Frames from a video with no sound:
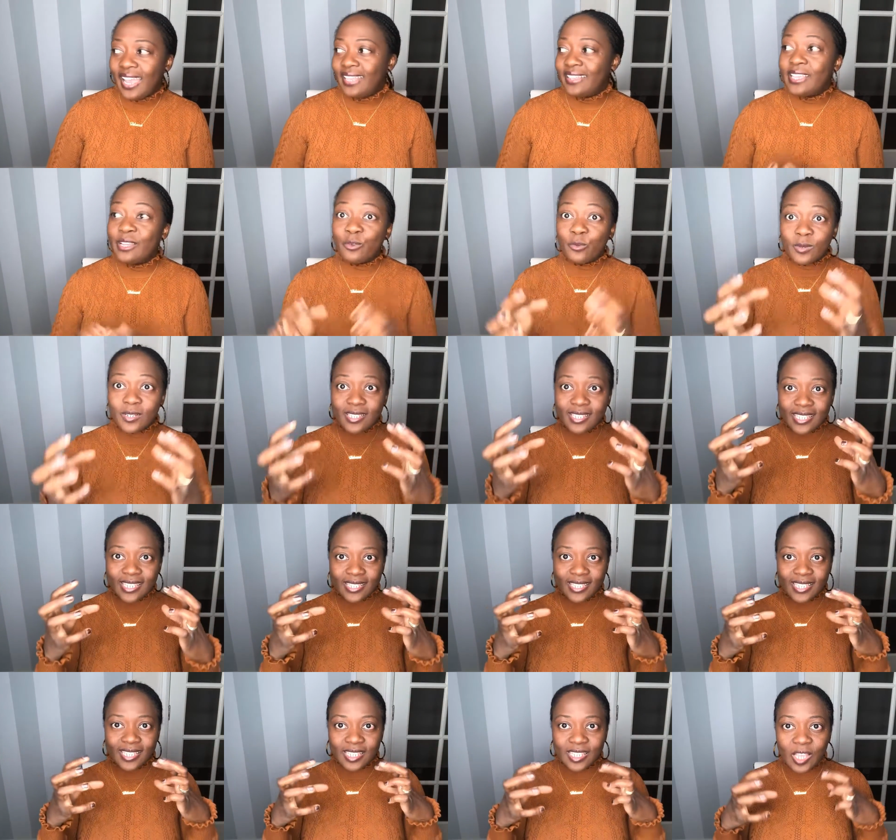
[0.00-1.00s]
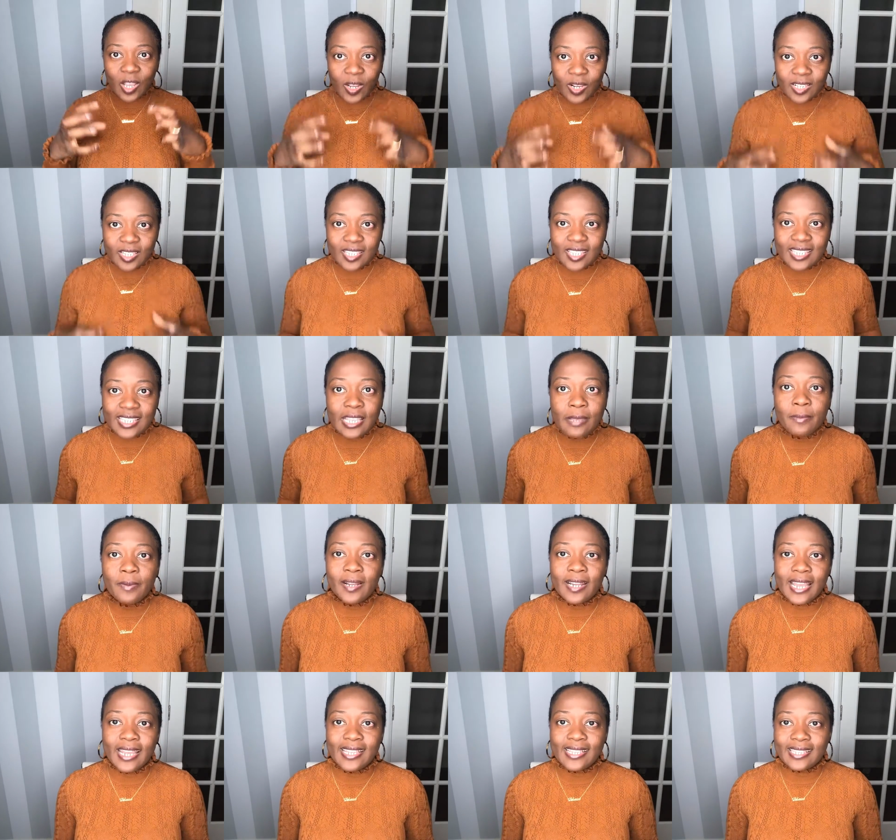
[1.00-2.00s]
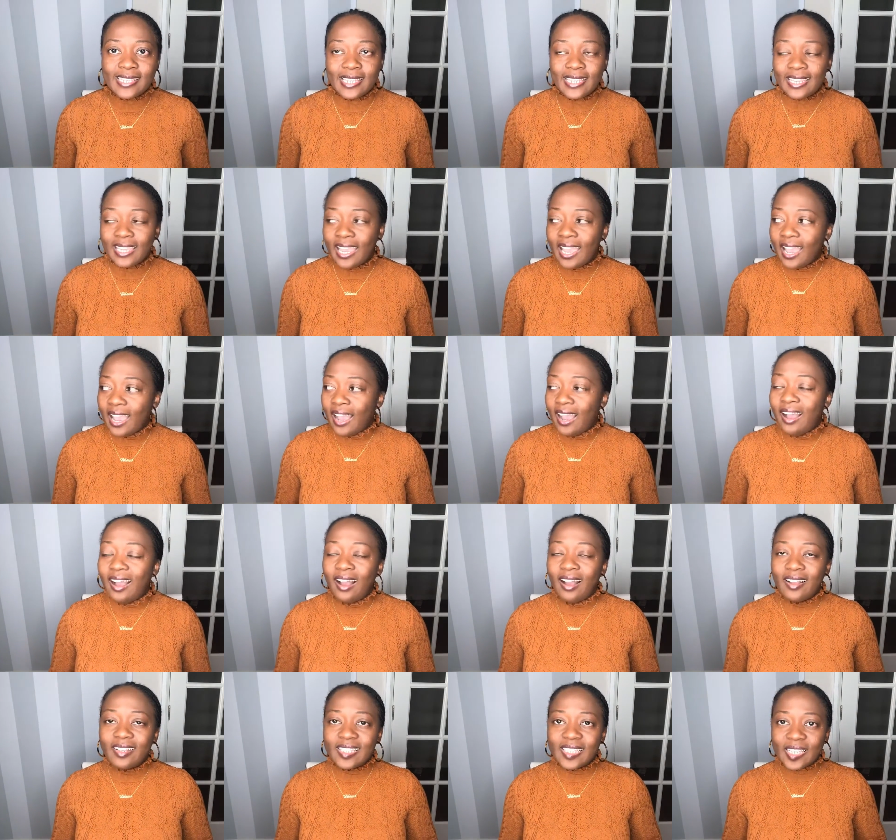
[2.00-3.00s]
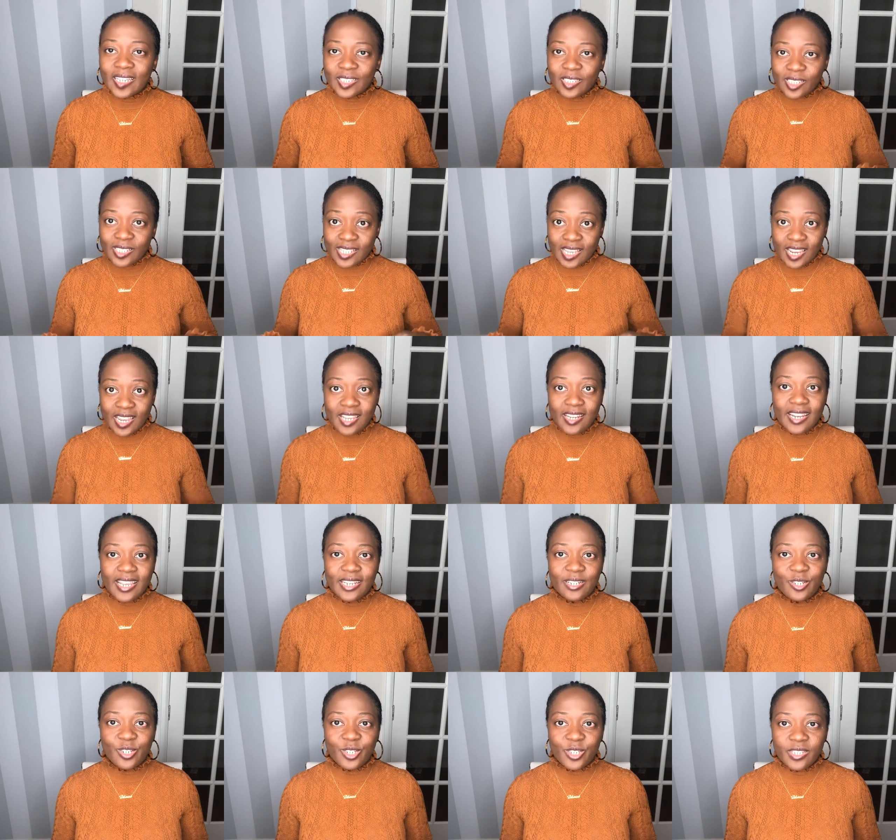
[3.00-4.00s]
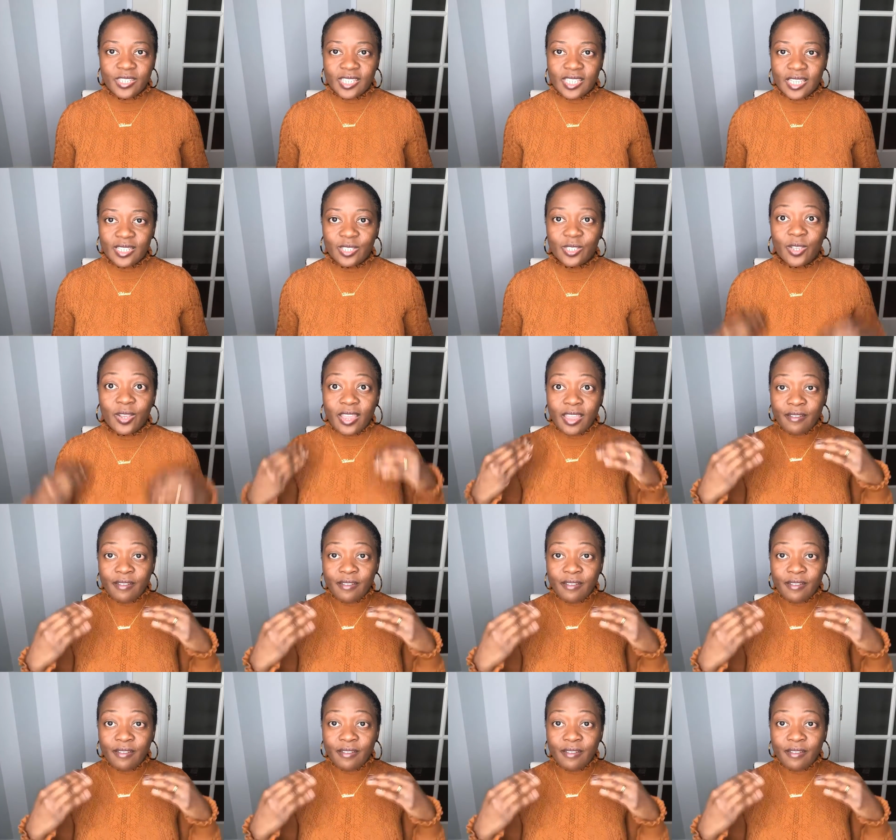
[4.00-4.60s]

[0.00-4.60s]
and then once they start stabilizing their second energy center,